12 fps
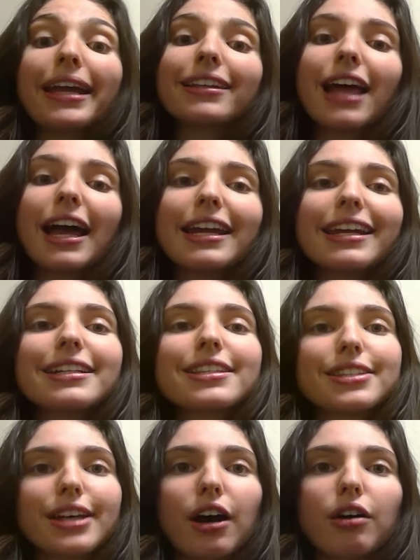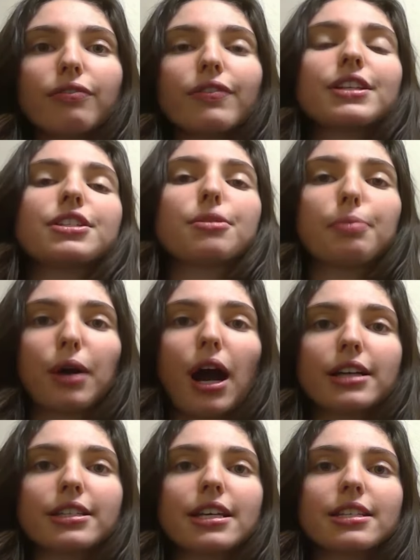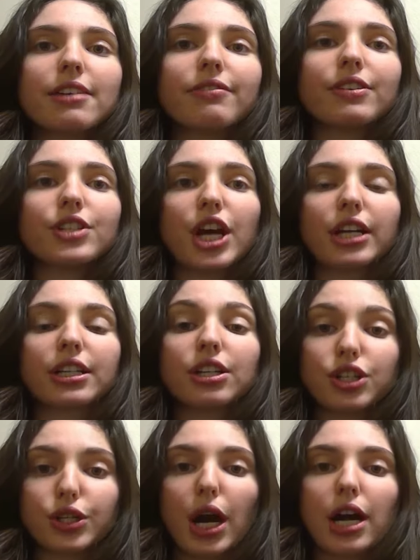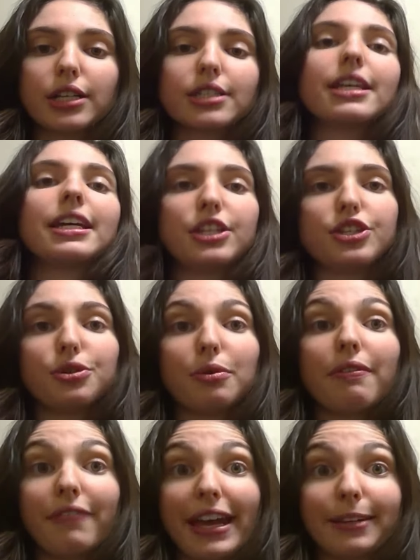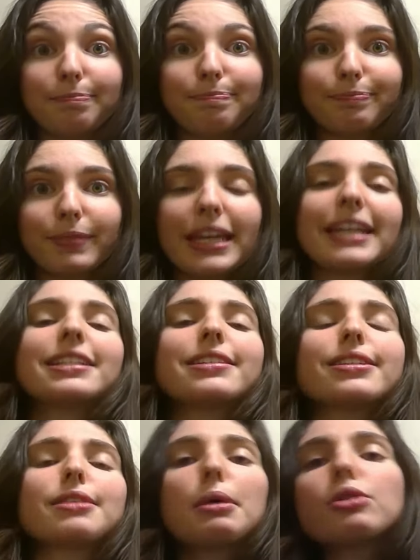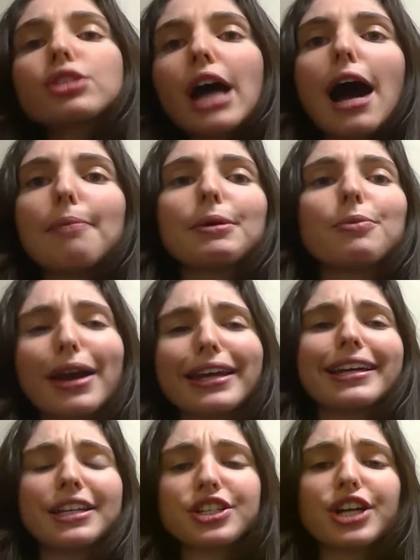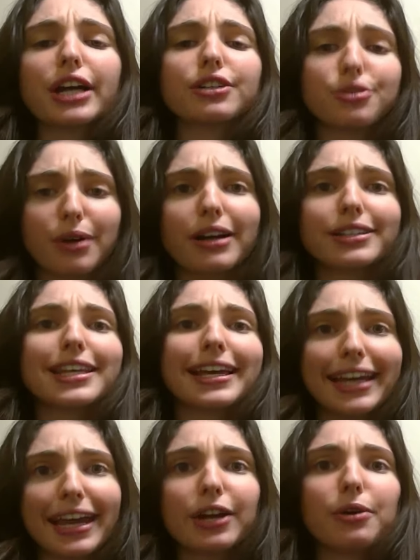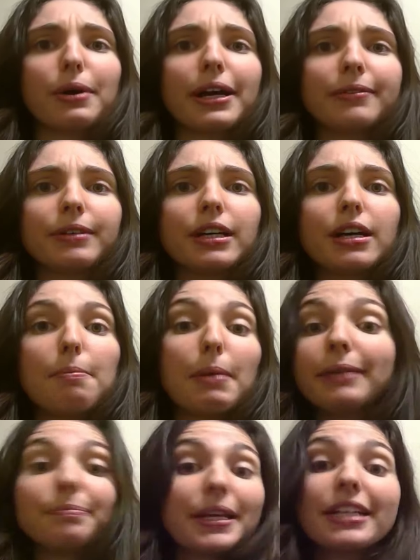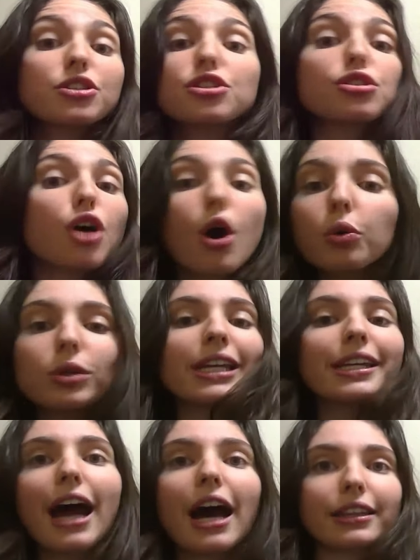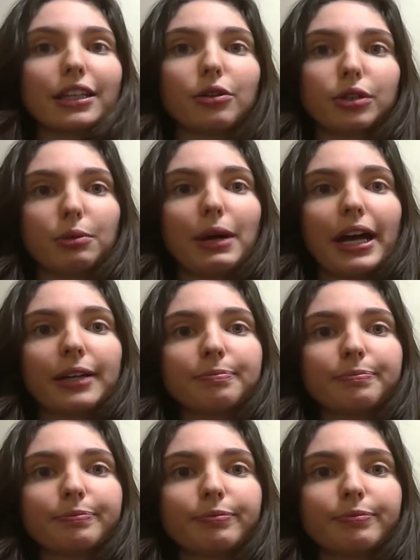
Mainlining itself is the process of injecting drugs into a vein. It's the most common way to inject drugs like heroin, but it's totally not the only way.